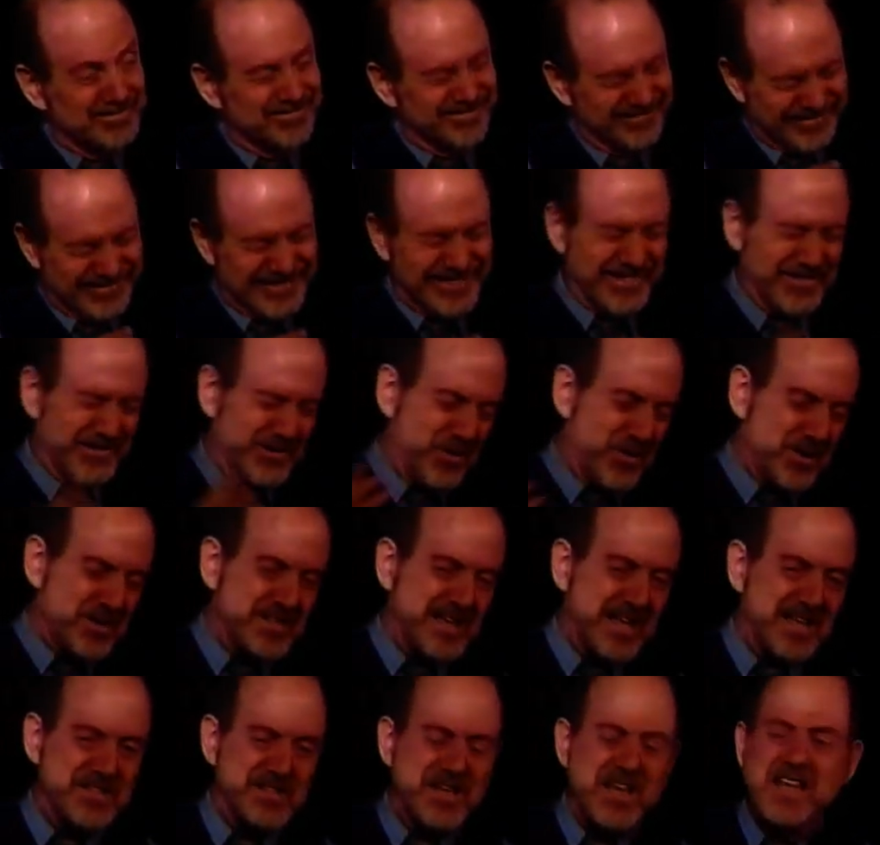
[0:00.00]
Of course,
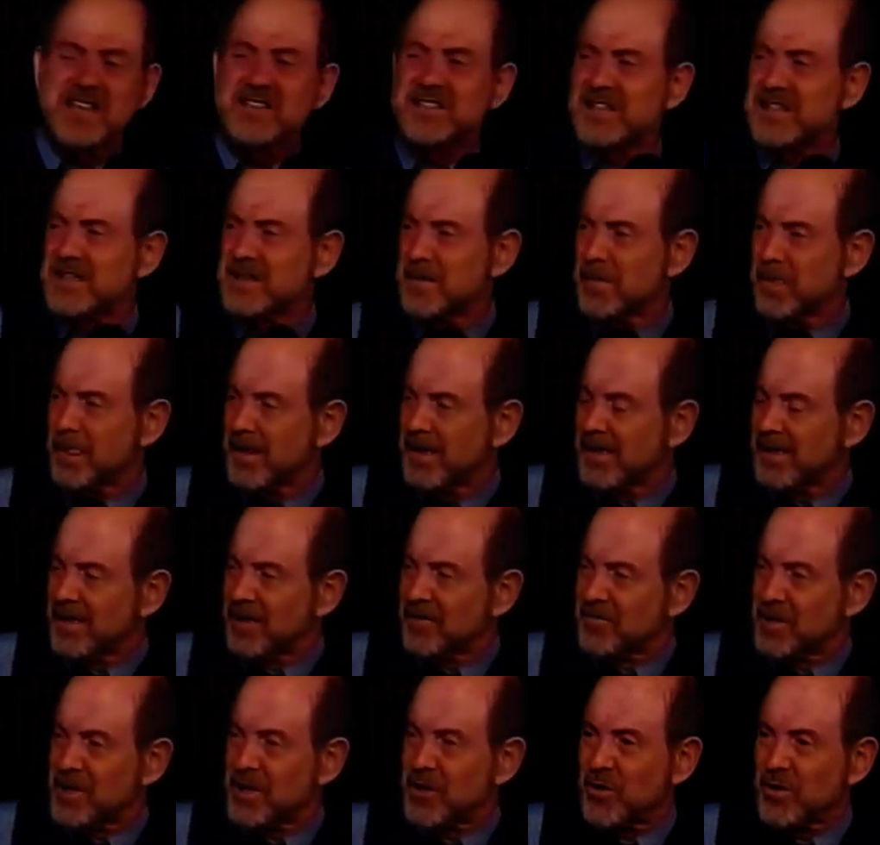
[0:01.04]
that's easy
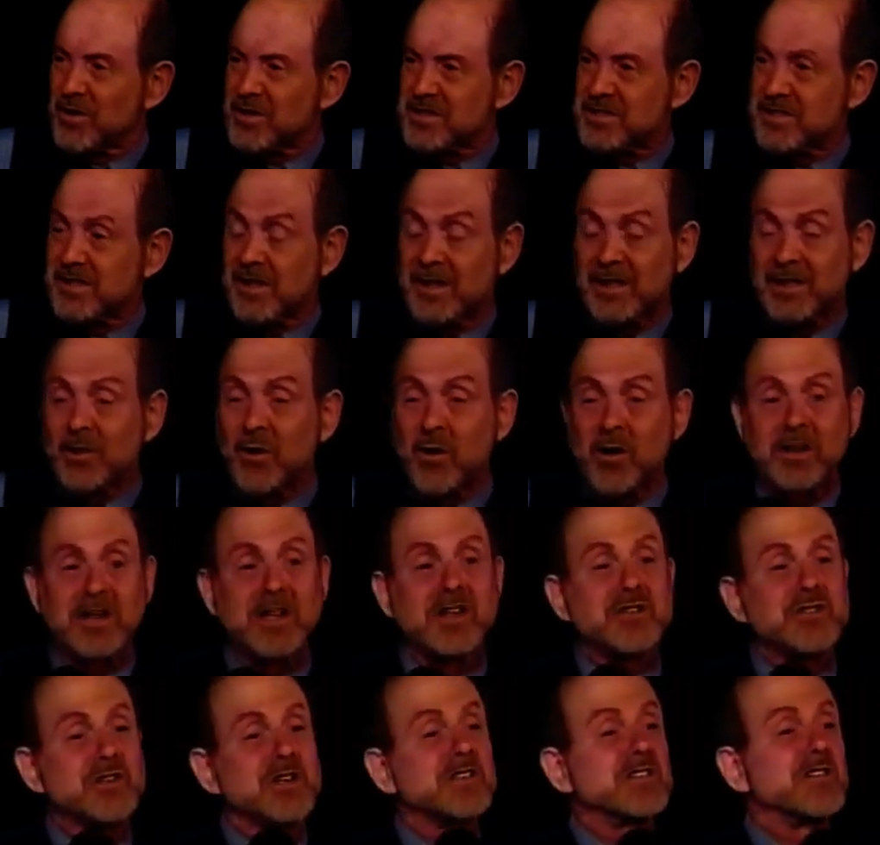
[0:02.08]
because talking
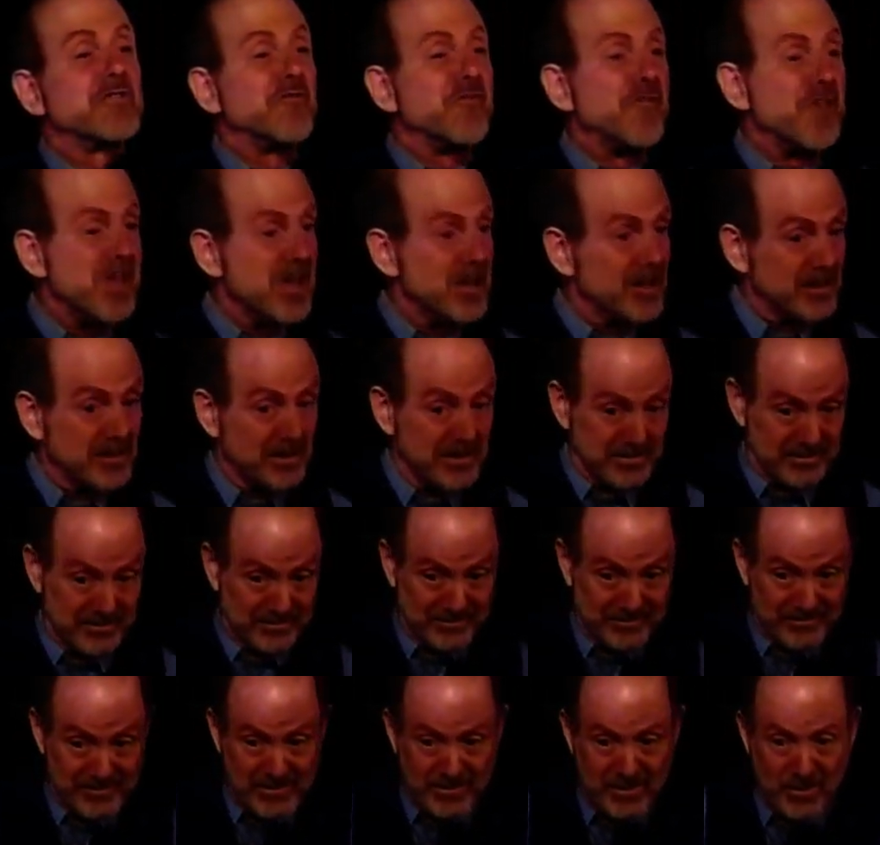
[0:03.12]
is just a vehicle.
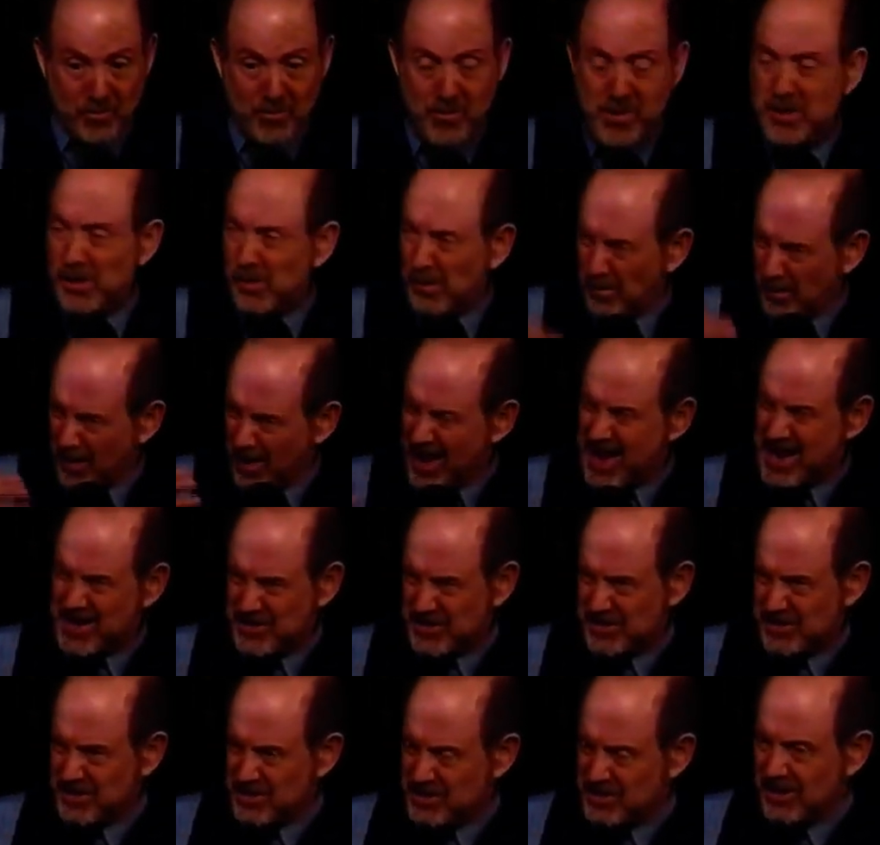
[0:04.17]
The real
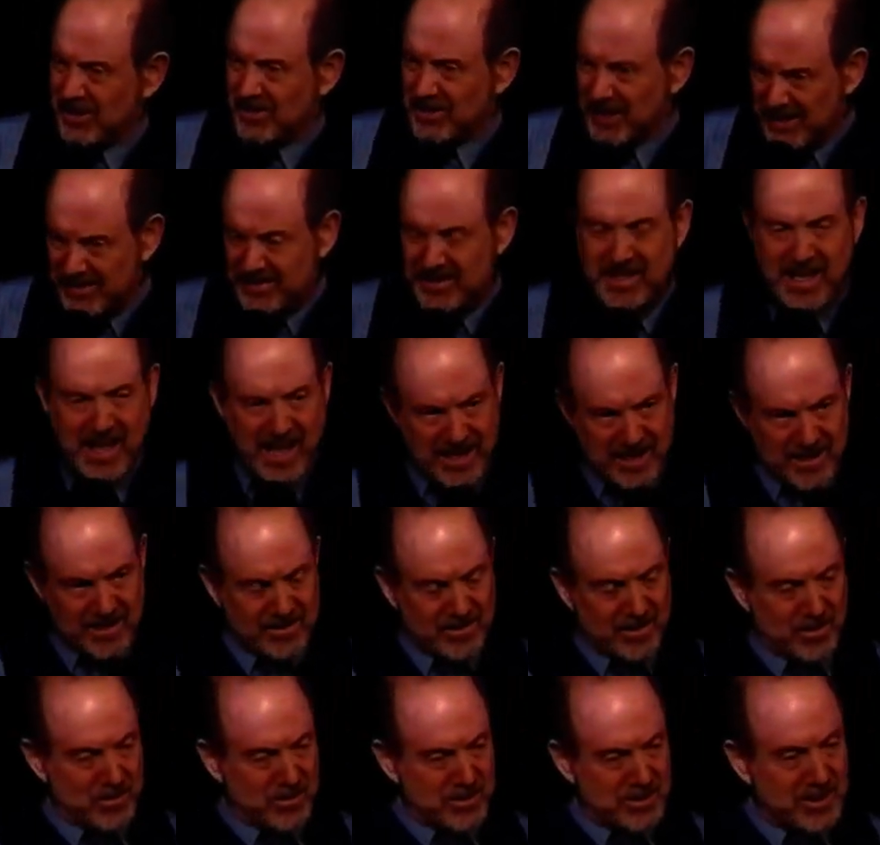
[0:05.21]
passion is collecting
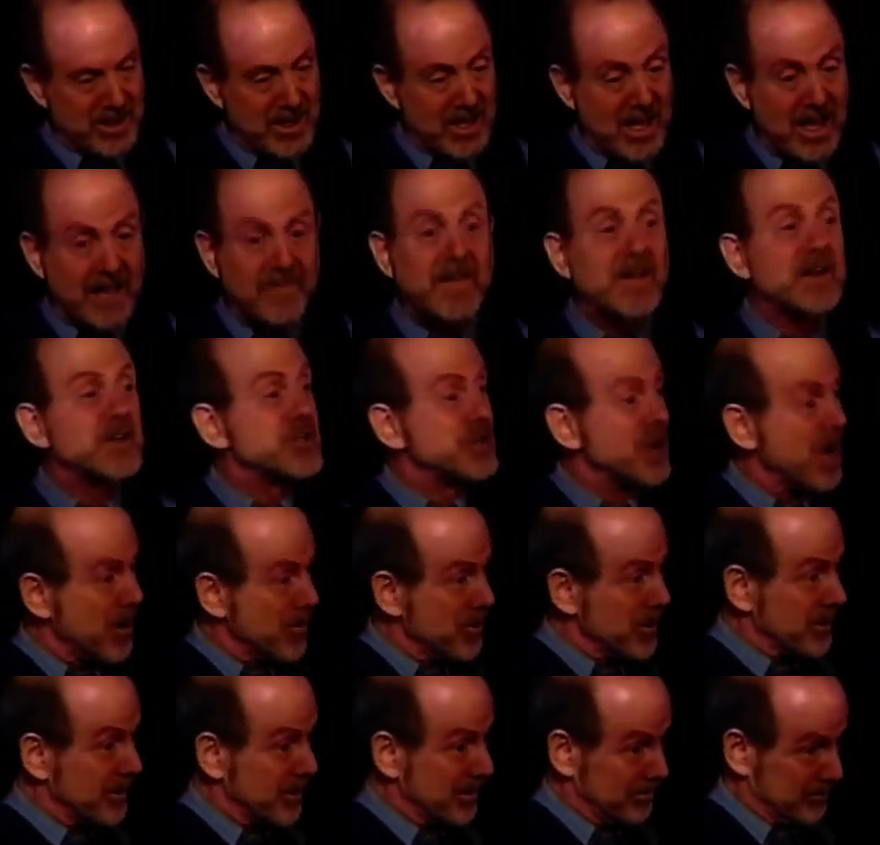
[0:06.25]
anecdotes and then
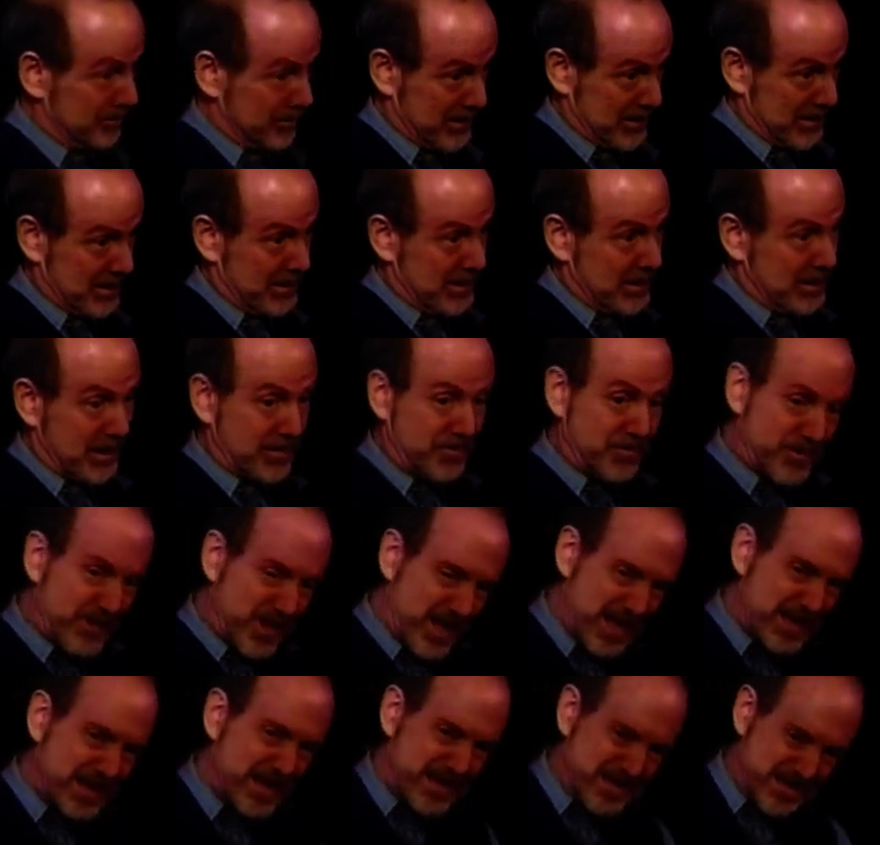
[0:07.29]
sharing them. And for
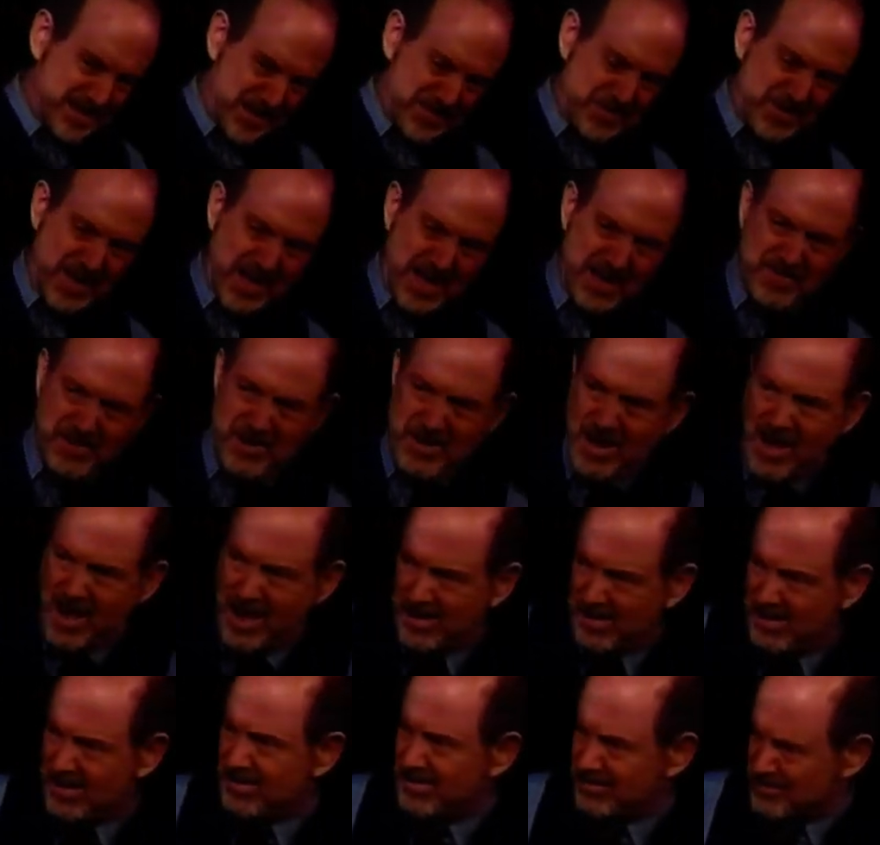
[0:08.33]
that, I seem to have a
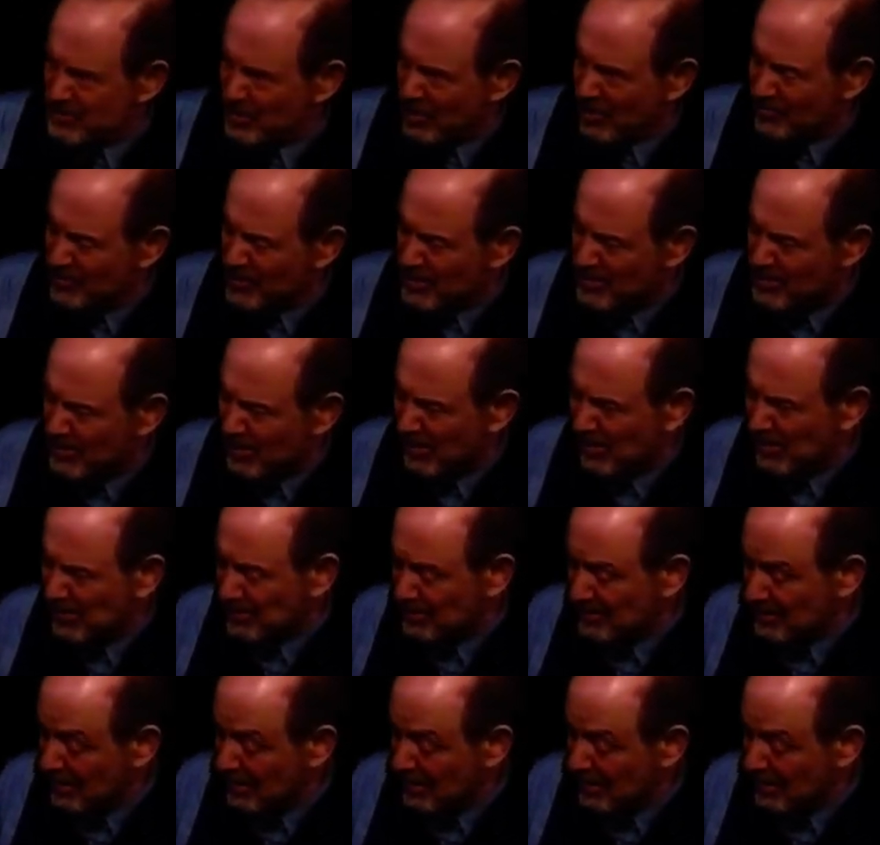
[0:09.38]
knack, so I've been told.